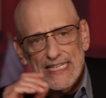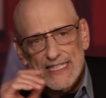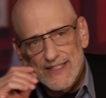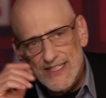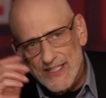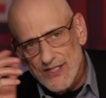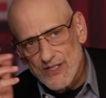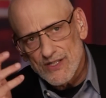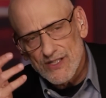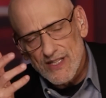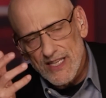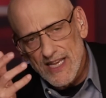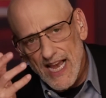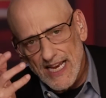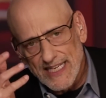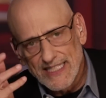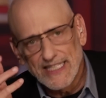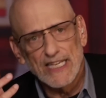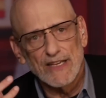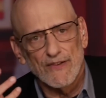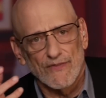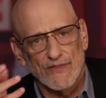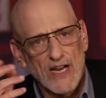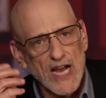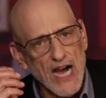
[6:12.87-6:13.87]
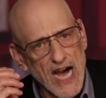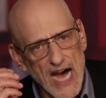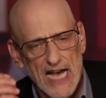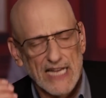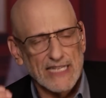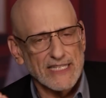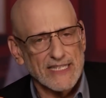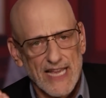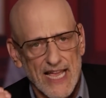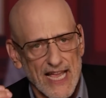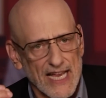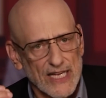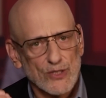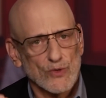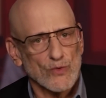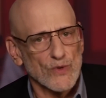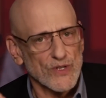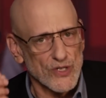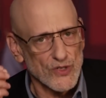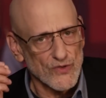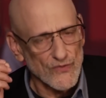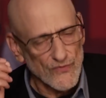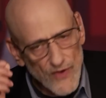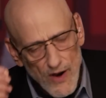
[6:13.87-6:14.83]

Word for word: This is the idea of context, which is